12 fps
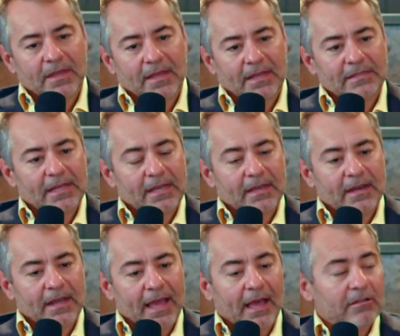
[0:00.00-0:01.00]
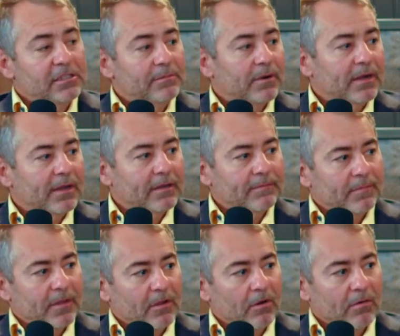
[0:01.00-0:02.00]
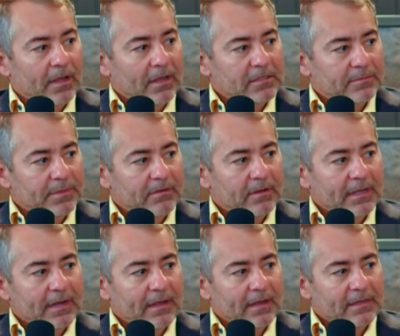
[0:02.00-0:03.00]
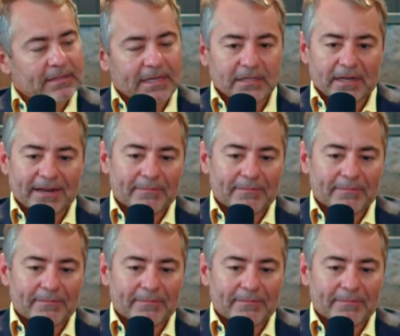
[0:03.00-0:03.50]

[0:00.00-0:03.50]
I take an algae product, a chlorella and spirulina. It contains a lot